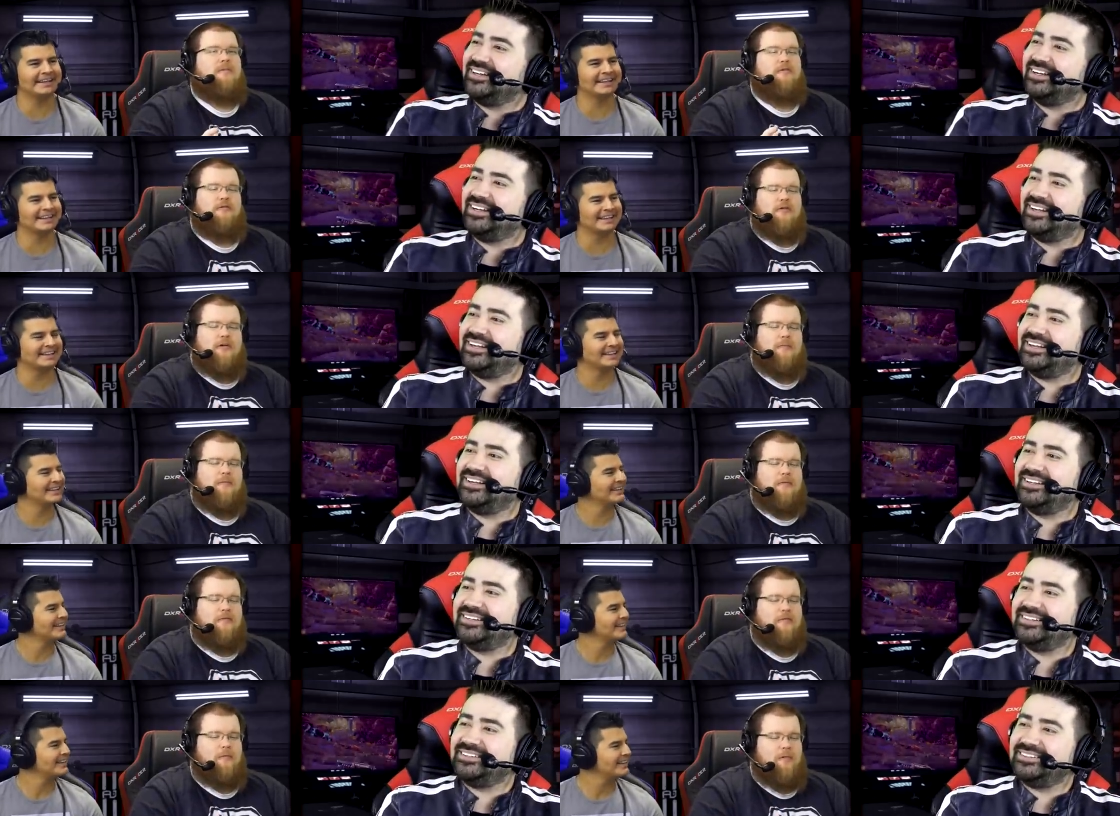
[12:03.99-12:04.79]
Speaker 1: before,
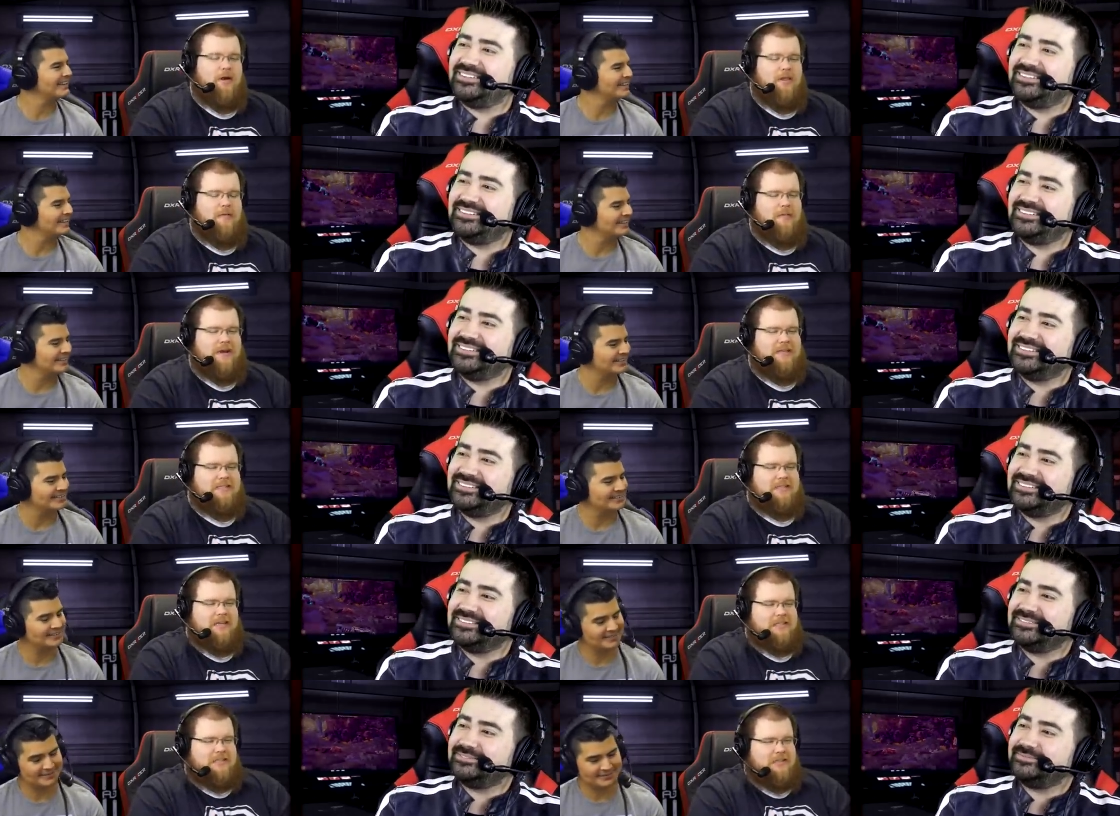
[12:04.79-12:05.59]
for one of the
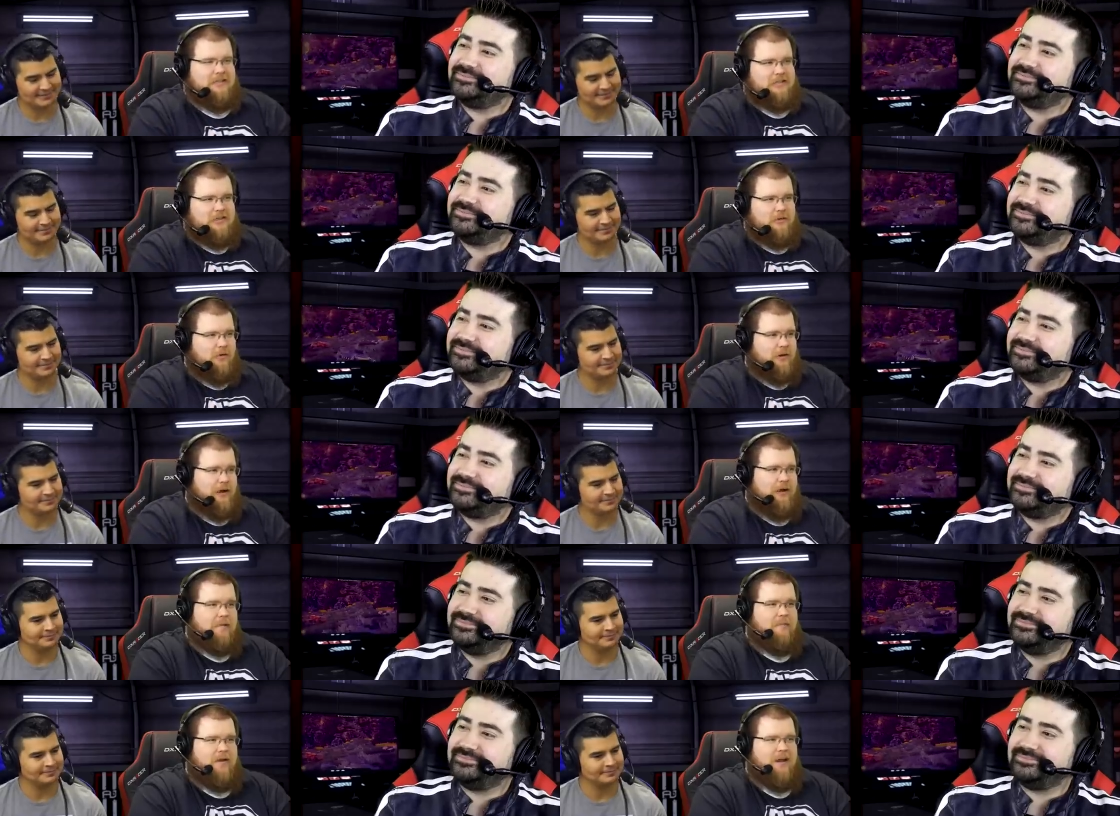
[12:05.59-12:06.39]
best things of the
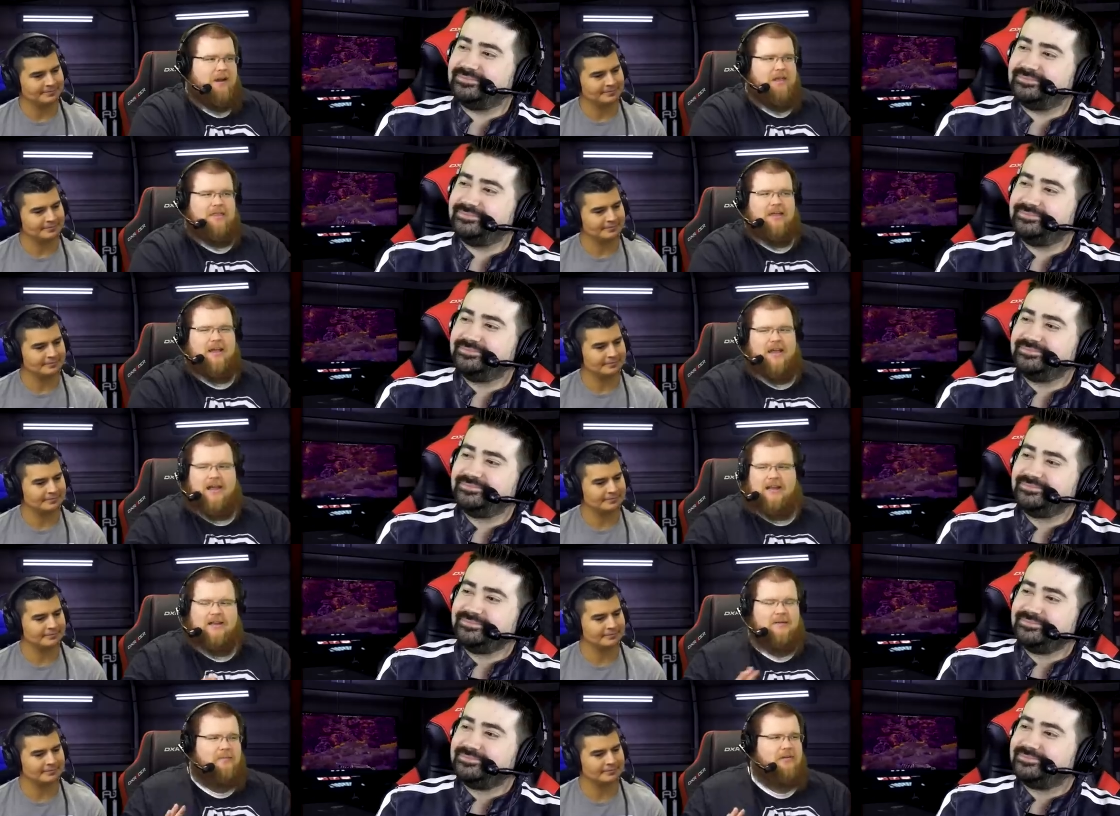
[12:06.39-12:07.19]
story, mm -hmm. and I mm-hmm. think I
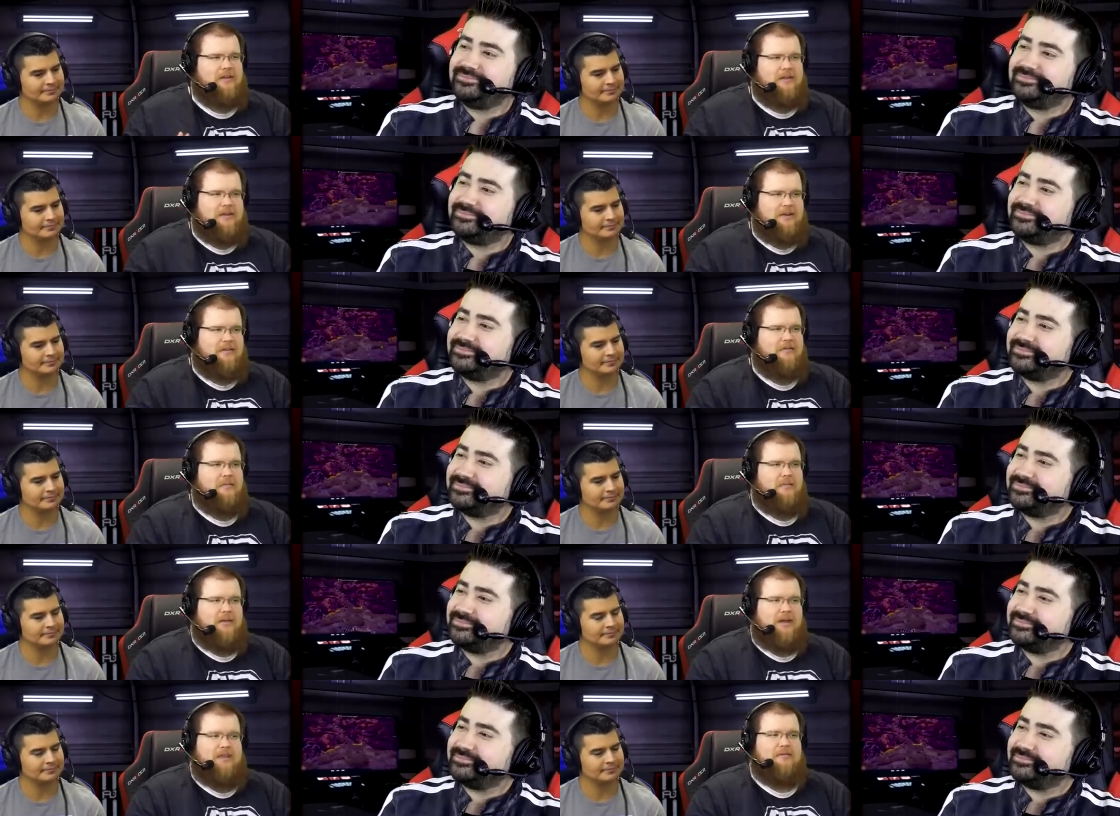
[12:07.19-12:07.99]
had a completely
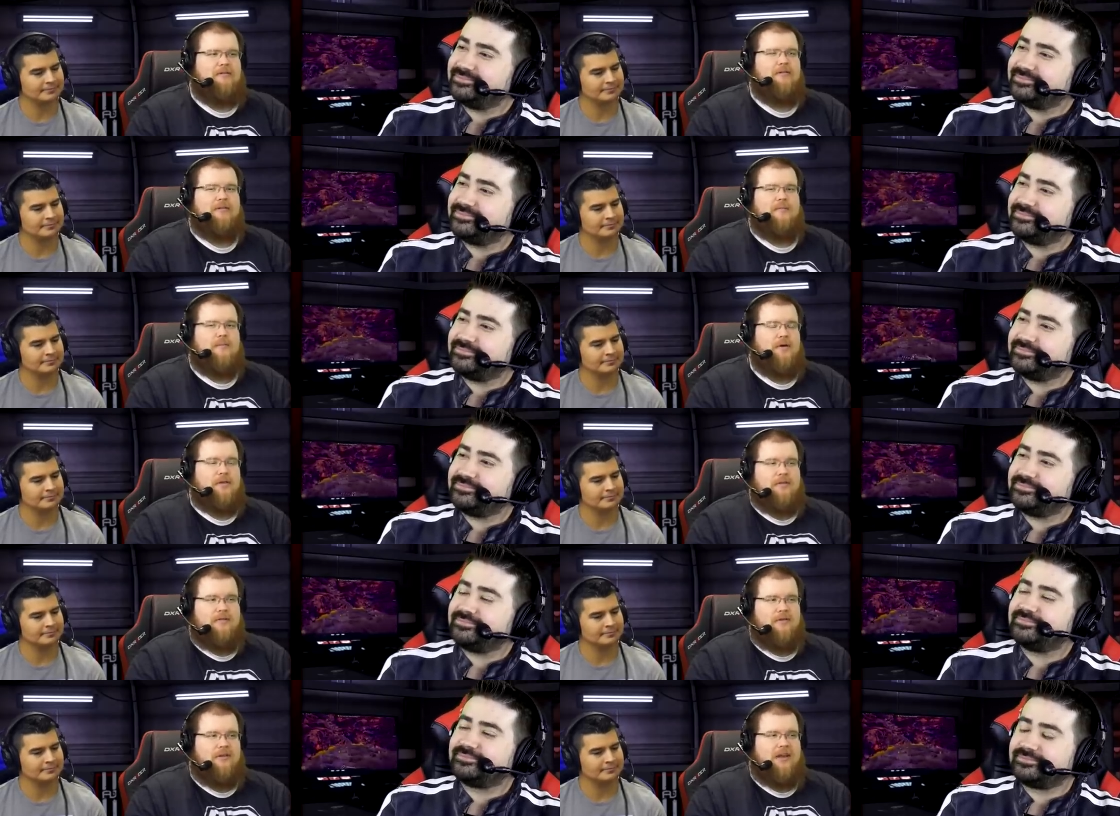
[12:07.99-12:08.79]
different playthrough than
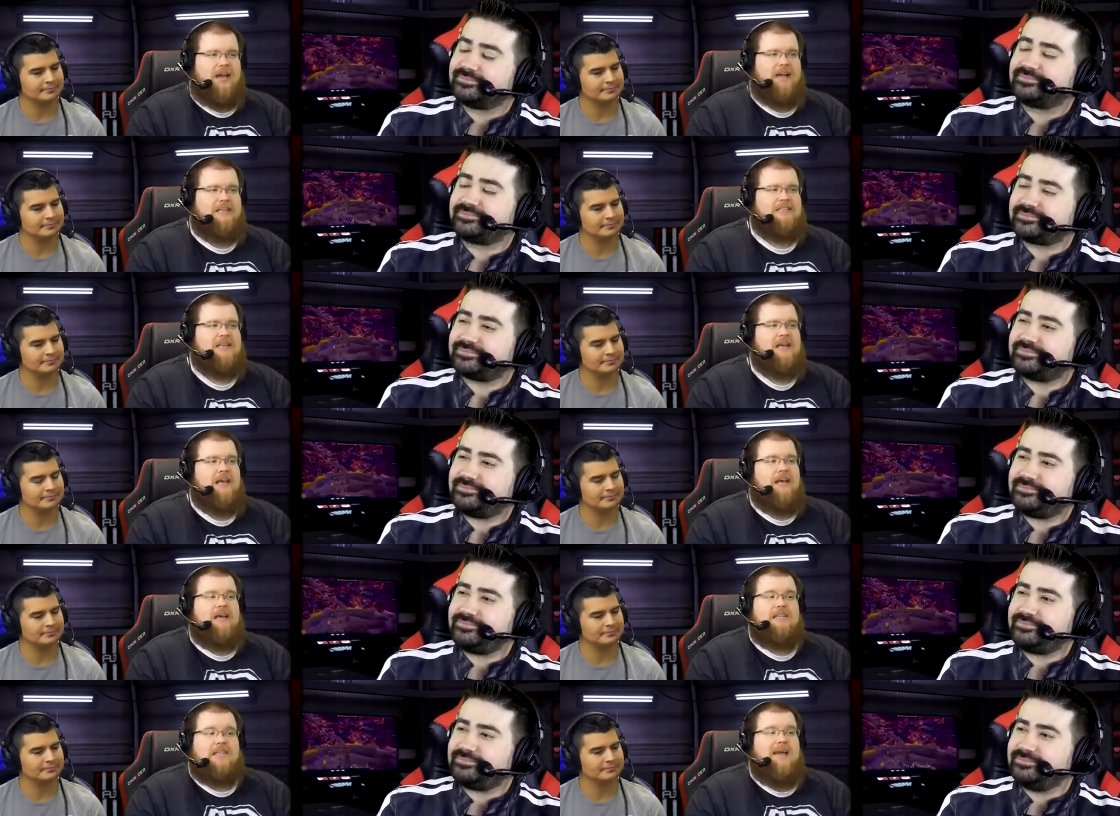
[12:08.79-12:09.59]
both of you guys,
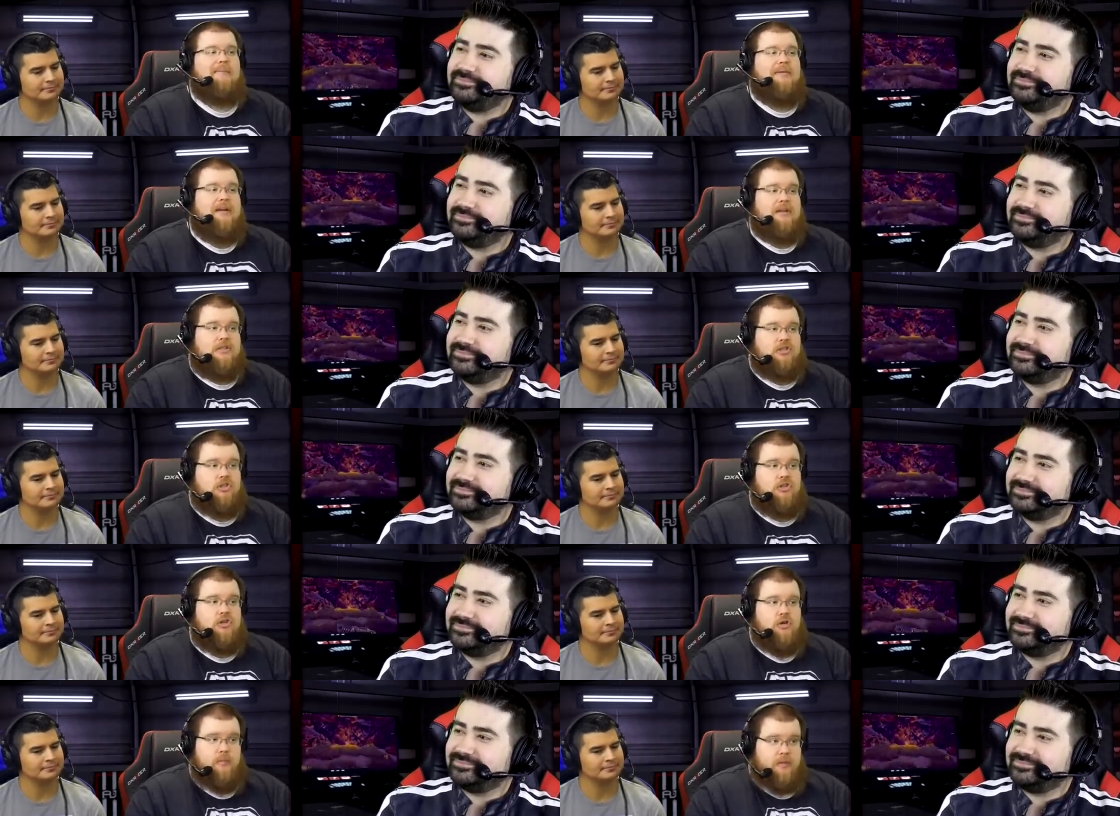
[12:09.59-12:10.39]
is I played a
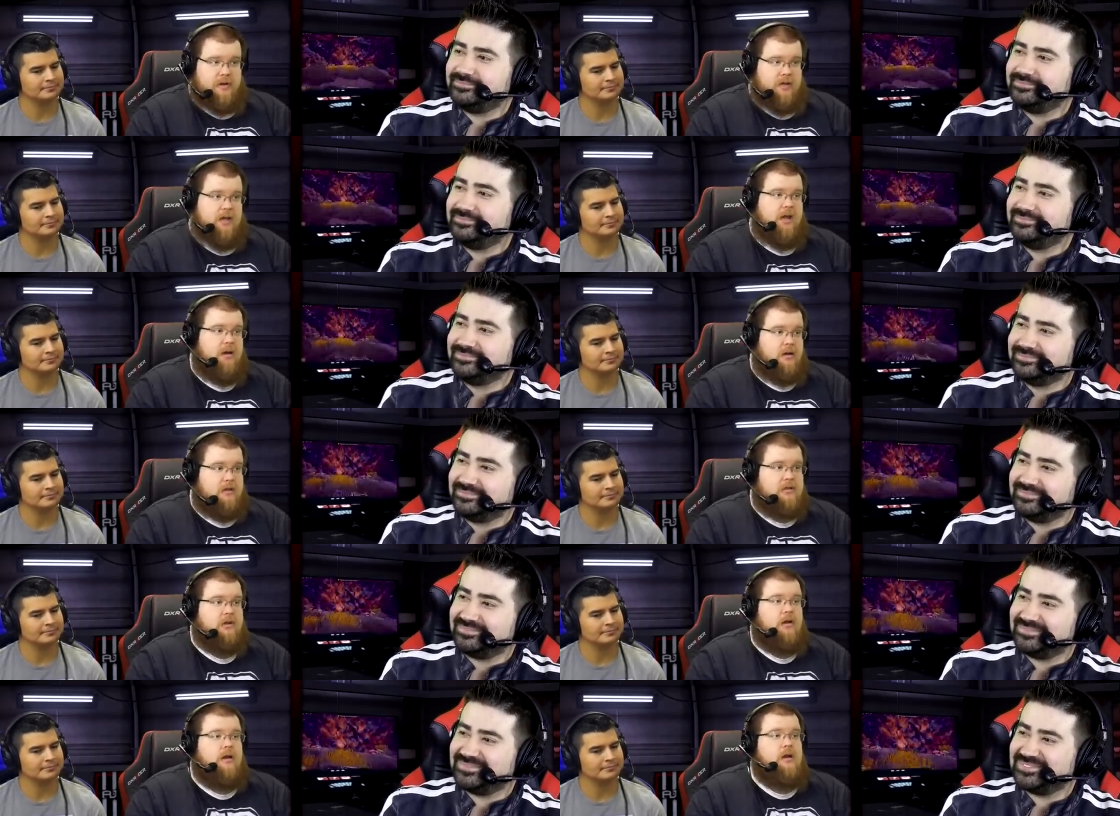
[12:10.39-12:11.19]
stupid
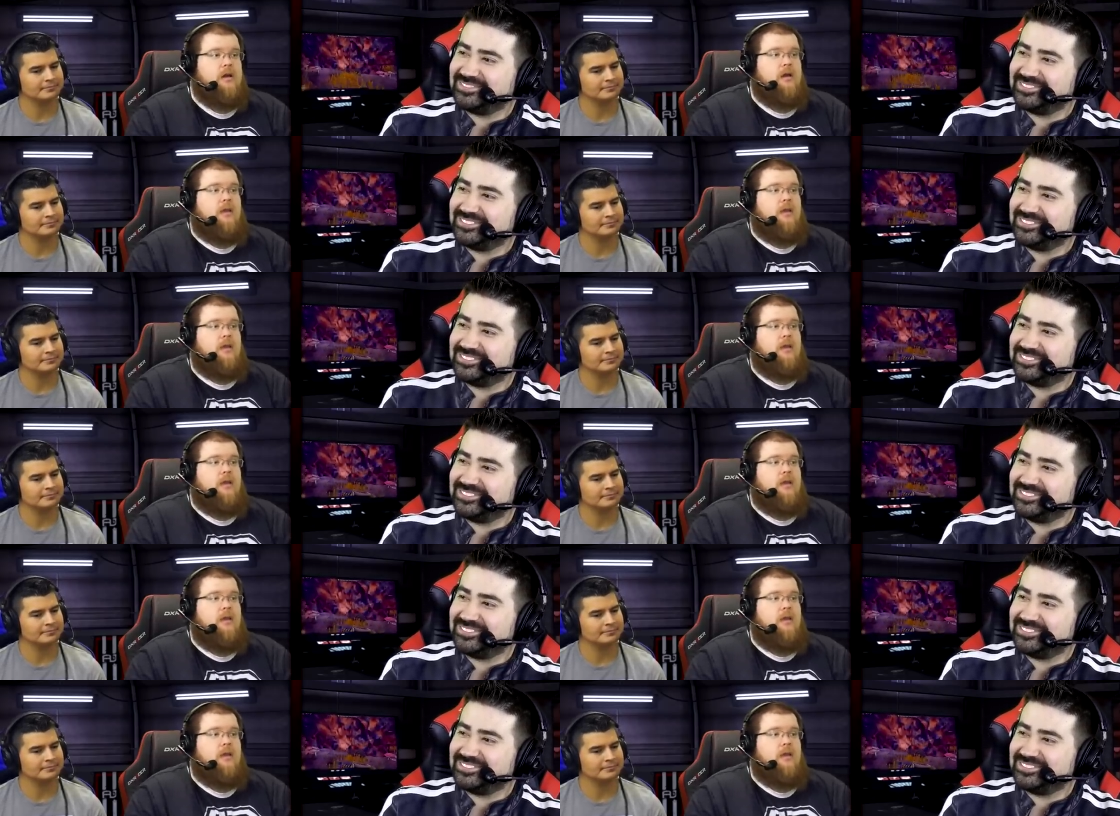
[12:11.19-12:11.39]
character.